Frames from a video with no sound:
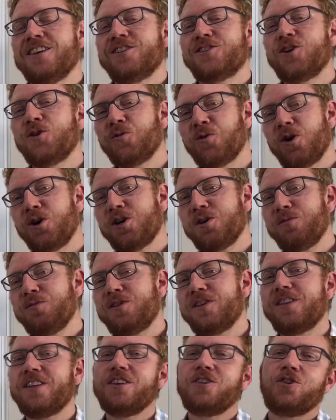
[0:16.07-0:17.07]
So welcome
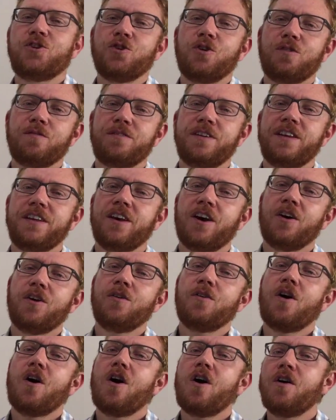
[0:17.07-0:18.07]
to this short
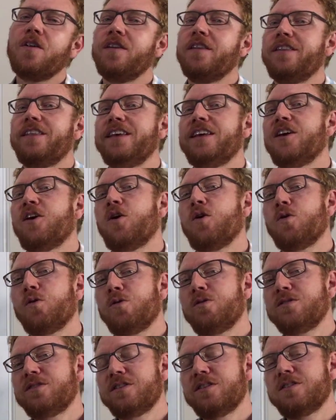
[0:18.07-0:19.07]
video on the
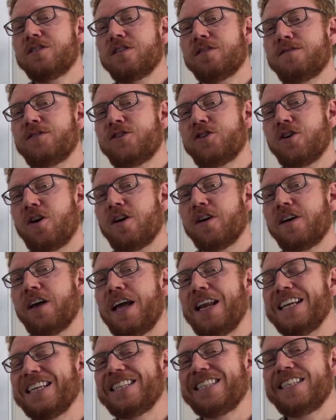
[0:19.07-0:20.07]
causes of shock
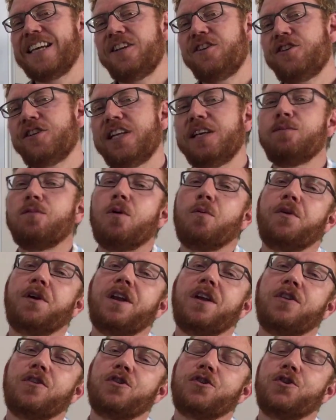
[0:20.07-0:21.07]
and essentially what we're
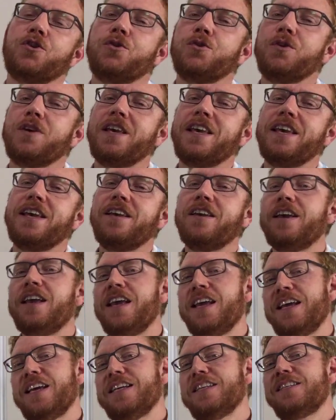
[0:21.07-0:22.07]
going to do here
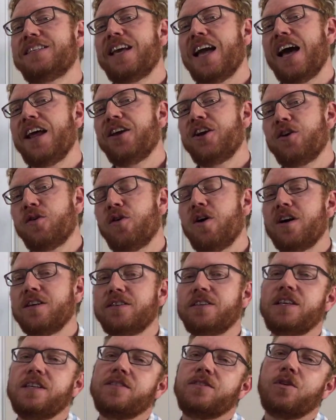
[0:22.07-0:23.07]
is
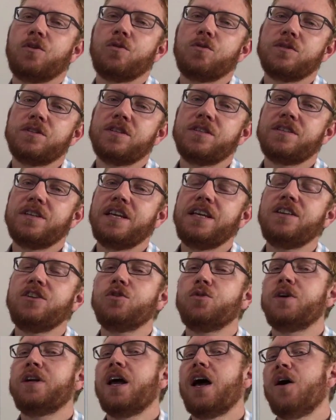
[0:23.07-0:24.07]
categorize these causes
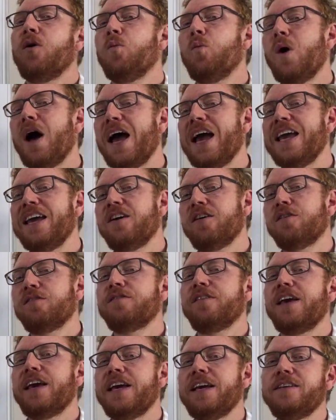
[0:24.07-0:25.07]
into a way
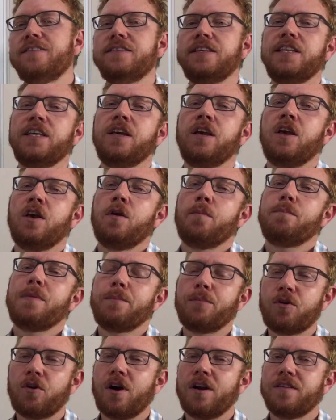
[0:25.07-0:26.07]
of easy
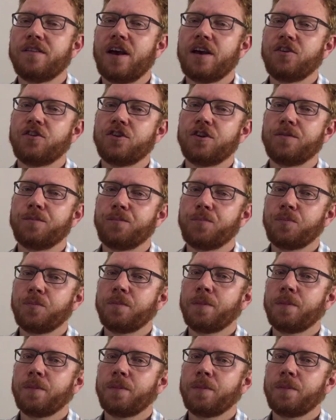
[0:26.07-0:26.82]
memorization.